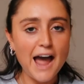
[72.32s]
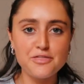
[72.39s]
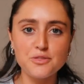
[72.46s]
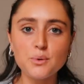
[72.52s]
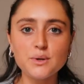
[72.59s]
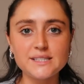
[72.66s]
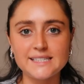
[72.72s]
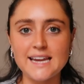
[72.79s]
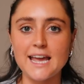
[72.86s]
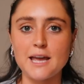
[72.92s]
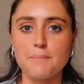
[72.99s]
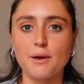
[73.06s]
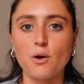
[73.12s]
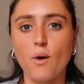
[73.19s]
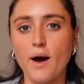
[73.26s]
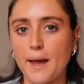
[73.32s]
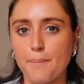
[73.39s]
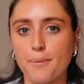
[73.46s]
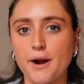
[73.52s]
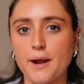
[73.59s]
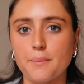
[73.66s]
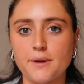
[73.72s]
I thought today it'd be quite
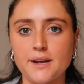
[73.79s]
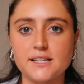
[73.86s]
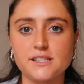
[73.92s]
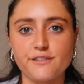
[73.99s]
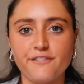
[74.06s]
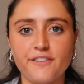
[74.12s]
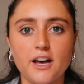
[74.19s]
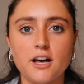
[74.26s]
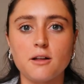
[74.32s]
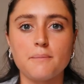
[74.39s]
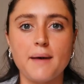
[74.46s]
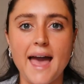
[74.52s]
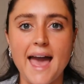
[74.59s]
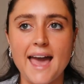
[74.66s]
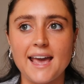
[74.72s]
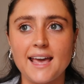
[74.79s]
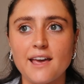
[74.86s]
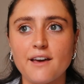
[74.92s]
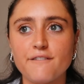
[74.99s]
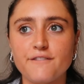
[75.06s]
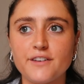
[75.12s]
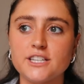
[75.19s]
appropriate to film
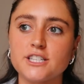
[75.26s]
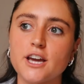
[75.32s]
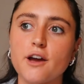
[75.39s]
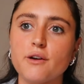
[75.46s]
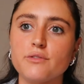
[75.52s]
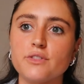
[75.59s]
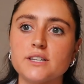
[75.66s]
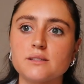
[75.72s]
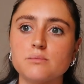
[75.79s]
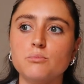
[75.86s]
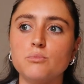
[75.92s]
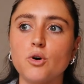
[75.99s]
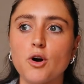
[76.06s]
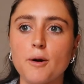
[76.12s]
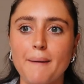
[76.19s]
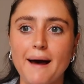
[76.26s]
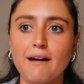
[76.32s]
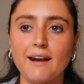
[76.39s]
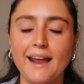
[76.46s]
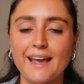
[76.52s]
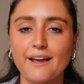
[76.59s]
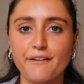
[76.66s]
a video that's more
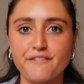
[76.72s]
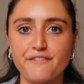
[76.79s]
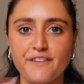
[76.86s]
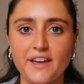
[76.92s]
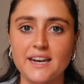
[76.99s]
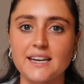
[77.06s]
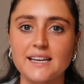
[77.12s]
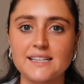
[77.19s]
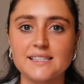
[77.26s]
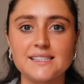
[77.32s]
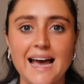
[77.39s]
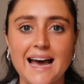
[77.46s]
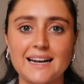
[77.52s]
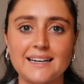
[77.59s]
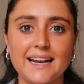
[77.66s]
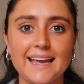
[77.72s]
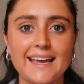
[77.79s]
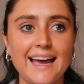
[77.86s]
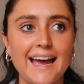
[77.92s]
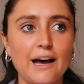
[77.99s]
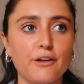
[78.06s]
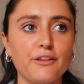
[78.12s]
about like fitness and
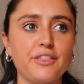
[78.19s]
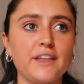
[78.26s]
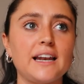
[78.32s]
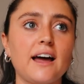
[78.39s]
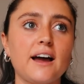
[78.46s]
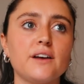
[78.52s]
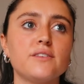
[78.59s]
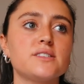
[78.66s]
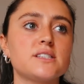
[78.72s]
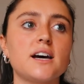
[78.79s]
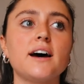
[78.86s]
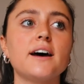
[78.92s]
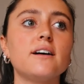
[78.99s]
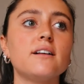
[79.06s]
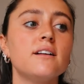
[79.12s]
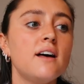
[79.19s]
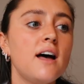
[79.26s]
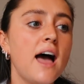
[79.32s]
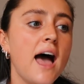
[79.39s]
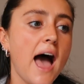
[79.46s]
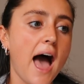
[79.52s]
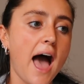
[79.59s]
like healthy lifestyle,
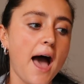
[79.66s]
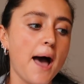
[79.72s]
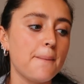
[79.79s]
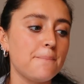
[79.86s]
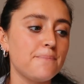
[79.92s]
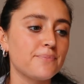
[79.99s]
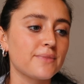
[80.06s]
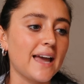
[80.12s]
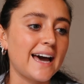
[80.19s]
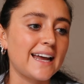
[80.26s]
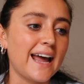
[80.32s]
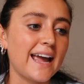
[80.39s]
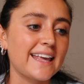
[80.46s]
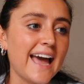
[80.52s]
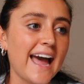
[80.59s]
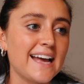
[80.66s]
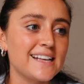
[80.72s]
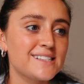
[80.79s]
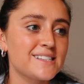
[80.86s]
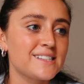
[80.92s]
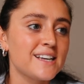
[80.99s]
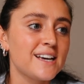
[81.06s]
and I
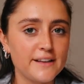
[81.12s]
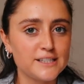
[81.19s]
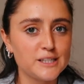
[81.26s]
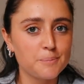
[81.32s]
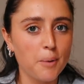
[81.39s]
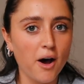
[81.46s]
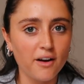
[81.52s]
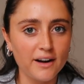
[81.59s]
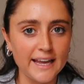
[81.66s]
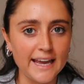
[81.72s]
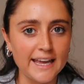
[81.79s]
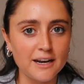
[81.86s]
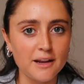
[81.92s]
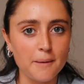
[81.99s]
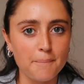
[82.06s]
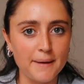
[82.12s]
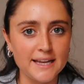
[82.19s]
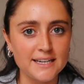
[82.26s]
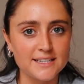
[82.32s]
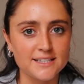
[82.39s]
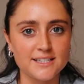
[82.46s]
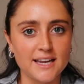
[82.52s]
guess this is partly in a
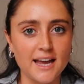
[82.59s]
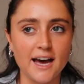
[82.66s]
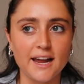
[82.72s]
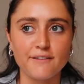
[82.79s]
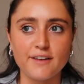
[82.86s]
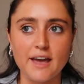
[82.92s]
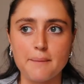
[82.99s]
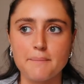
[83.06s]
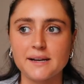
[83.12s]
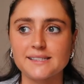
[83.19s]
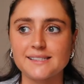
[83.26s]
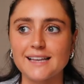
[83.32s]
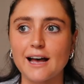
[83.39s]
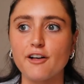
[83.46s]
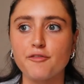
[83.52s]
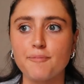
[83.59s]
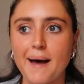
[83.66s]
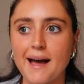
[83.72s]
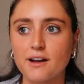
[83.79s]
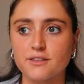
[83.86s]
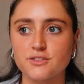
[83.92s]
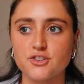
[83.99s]
bid to kind of get myself
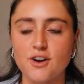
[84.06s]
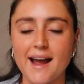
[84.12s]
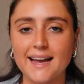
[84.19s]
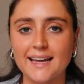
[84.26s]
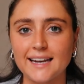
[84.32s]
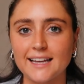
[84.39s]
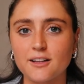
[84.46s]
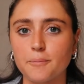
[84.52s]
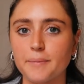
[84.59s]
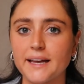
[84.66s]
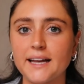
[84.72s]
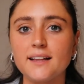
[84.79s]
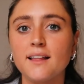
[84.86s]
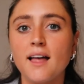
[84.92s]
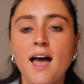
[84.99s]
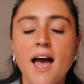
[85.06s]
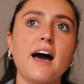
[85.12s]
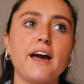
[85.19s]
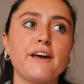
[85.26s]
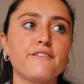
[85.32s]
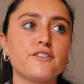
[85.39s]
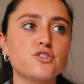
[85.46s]
back on track a little bit.
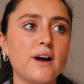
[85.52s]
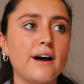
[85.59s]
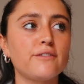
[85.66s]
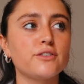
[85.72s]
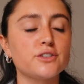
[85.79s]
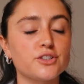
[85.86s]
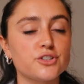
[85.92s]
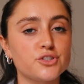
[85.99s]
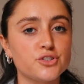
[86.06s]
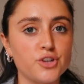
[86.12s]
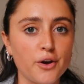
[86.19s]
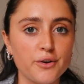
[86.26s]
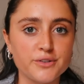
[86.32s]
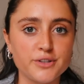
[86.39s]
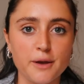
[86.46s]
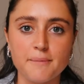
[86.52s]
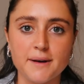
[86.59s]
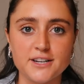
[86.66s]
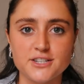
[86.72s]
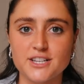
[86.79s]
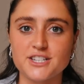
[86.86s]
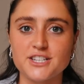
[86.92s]
I've traveled so
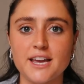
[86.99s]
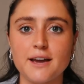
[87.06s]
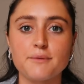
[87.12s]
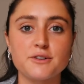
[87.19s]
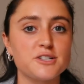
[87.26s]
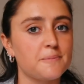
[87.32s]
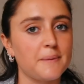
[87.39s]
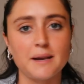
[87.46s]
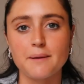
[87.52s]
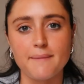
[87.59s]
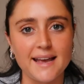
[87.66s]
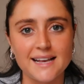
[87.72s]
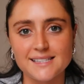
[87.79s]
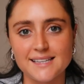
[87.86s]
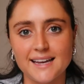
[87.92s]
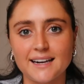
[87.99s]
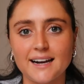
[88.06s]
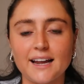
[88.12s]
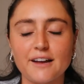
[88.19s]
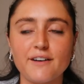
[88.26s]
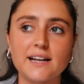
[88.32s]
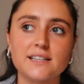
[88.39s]
much this year, which has been amazing.
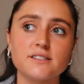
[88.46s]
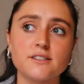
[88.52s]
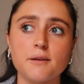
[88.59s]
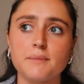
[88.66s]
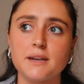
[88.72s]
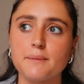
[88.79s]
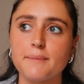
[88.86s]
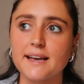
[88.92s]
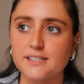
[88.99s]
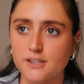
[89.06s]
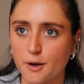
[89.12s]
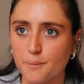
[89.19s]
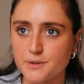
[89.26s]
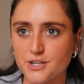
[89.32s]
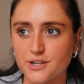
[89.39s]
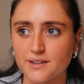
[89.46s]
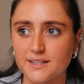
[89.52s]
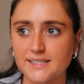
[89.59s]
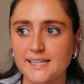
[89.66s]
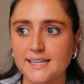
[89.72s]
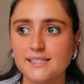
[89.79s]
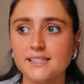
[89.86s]
Like, I've had so many amazing
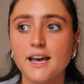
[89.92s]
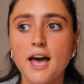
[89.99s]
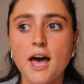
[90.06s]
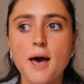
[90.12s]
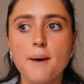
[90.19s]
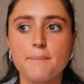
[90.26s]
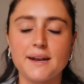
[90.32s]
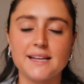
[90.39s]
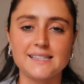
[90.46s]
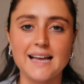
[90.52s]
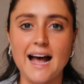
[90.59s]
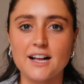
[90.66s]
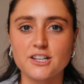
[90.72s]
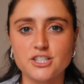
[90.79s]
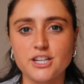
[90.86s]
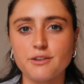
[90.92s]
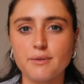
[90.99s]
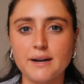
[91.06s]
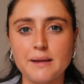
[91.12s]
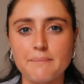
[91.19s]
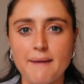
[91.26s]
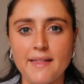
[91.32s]
opportunities, but it's actually
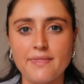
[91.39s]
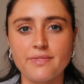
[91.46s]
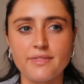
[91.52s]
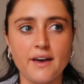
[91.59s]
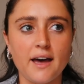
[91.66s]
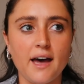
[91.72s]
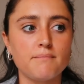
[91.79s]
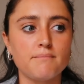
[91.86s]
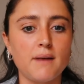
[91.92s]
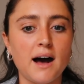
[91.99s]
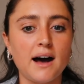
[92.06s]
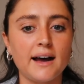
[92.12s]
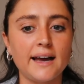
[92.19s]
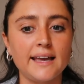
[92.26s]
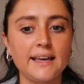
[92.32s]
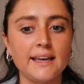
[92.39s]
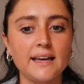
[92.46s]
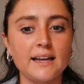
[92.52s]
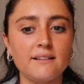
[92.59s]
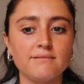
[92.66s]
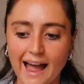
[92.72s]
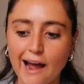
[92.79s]
really meant that
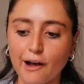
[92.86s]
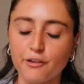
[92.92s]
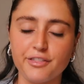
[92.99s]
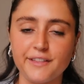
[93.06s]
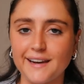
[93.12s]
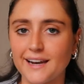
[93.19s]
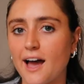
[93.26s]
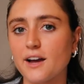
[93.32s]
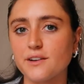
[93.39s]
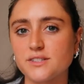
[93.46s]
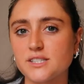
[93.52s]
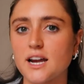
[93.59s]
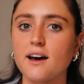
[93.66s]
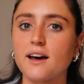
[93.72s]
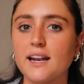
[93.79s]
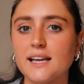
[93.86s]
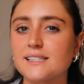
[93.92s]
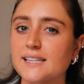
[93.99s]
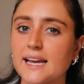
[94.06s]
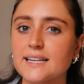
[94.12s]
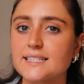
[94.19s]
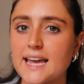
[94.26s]
my healthy lifestyle
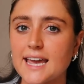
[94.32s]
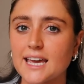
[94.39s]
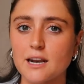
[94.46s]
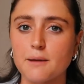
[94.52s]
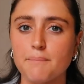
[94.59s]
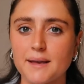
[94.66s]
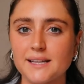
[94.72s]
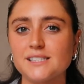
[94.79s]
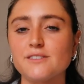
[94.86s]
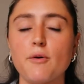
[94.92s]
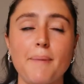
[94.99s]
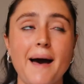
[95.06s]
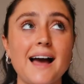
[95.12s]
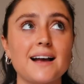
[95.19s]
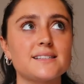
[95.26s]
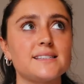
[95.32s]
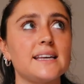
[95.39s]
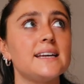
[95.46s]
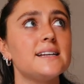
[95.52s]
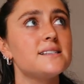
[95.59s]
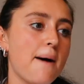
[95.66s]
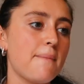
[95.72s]
has like taken a bit of a
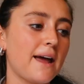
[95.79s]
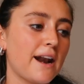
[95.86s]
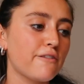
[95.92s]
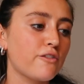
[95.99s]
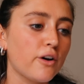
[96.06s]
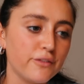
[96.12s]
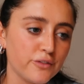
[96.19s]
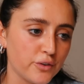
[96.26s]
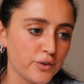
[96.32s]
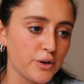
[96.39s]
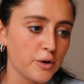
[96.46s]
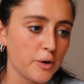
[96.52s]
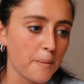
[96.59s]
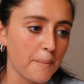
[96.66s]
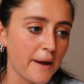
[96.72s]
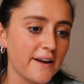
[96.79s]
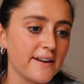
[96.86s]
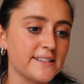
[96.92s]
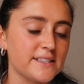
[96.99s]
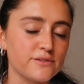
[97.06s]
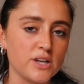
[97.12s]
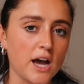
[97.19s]
backseat. And I've gone through
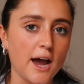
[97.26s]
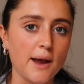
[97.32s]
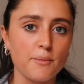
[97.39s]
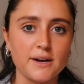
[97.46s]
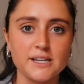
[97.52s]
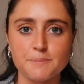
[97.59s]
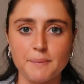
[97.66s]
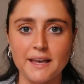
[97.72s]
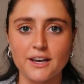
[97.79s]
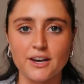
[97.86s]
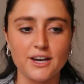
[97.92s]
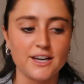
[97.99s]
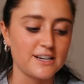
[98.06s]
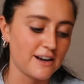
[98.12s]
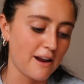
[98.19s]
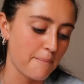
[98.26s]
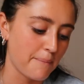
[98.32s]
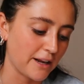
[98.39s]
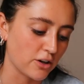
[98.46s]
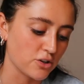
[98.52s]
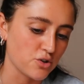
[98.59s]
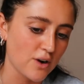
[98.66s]
periods of time where it's been good and I've
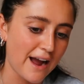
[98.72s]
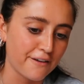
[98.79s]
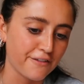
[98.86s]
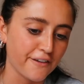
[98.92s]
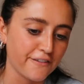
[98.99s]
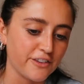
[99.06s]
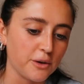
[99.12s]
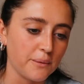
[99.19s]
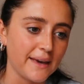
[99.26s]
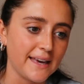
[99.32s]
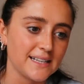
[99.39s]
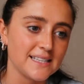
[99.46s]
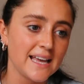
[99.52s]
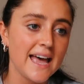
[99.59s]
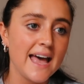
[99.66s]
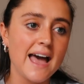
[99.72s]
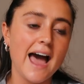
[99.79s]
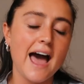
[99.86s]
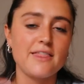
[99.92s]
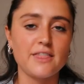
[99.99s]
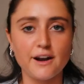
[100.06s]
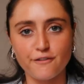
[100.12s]
been on track for a few weeks,
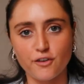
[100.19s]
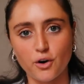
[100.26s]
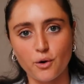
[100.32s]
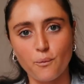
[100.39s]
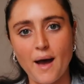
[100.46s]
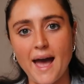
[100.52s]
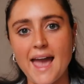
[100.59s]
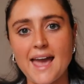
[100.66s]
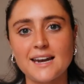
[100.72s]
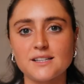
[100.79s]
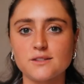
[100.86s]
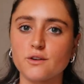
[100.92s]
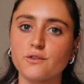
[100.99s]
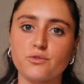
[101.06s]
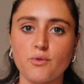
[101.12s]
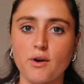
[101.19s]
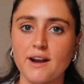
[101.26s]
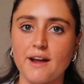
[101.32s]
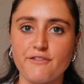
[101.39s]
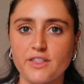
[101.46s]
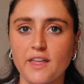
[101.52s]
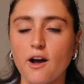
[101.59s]
and then I've gone away and it's sort of
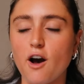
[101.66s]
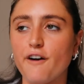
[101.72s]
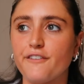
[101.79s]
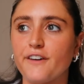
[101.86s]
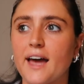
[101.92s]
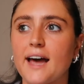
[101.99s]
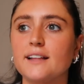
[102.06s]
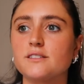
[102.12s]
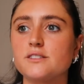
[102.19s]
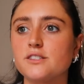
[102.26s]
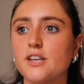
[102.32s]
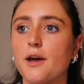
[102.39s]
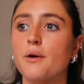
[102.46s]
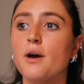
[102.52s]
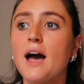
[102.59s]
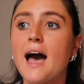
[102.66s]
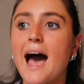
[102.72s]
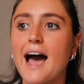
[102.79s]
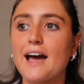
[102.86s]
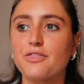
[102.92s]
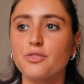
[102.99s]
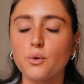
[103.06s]
thrown everything off again. So
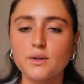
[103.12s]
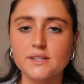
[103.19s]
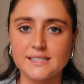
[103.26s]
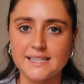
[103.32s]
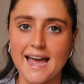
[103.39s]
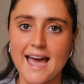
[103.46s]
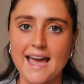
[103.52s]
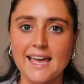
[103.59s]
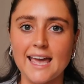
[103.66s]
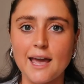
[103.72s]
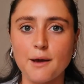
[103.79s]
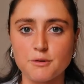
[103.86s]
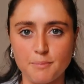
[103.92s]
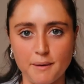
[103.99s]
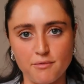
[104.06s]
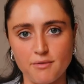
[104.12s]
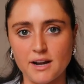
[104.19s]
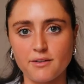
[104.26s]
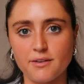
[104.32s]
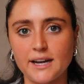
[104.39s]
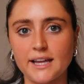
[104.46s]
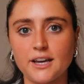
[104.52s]
I thought today it would be
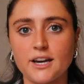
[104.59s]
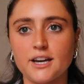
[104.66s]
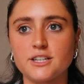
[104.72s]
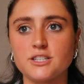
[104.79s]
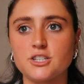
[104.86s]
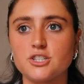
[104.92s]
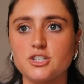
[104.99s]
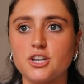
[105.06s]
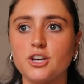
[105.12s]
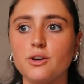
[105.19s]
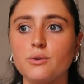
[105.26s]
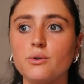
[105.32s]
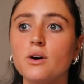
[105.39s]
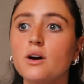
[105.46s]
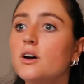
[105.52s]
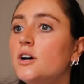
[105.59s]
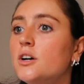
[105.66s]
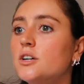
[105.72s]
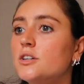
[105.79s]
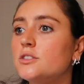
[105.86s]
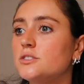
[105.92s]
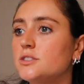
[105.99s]
really good to
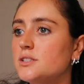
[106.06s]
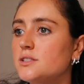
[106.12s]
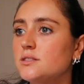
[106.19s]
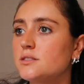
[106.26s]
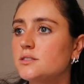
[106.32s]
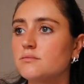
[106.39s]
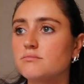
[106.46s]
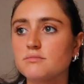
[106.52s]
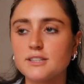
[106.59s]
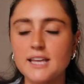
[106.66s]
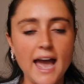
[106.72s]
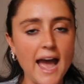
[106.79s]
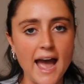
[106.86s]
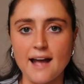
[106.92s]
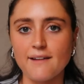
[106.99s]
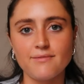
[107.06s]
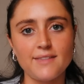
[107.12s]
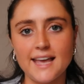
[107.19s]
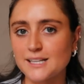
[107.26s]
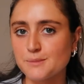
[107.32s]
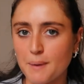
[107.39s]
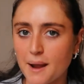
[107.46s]
just, yeah,
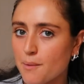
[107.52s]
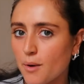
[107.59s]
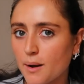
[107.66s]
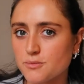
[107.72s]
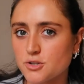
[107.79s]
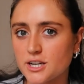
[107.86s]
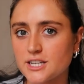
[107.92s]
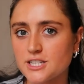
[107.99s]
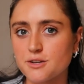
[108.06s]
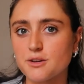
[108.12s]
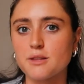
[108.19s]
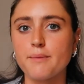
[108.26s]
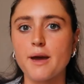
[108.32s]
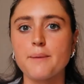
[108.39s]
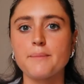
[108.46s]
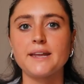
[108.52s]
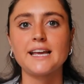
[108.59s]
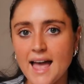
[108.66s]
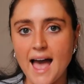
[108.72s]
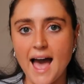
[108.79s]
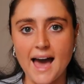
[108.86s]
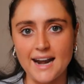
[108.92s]
explain what I'm trying to do at the
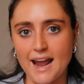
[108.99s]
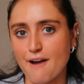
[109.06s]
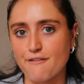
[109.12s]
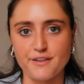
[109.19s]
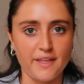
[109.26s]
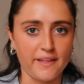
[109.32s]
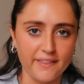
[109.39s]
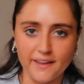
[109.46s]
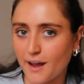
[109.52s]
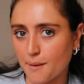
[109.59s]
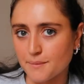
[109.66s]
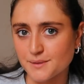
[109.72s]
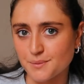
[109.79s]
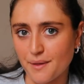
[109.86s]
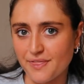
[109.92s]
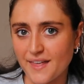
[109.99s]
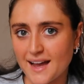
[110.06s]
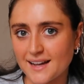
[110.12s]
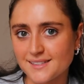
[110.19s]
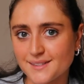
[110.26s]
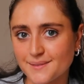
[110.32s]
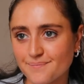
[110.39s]
moment and everything that comes with
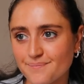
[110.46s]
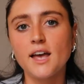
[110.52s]
that.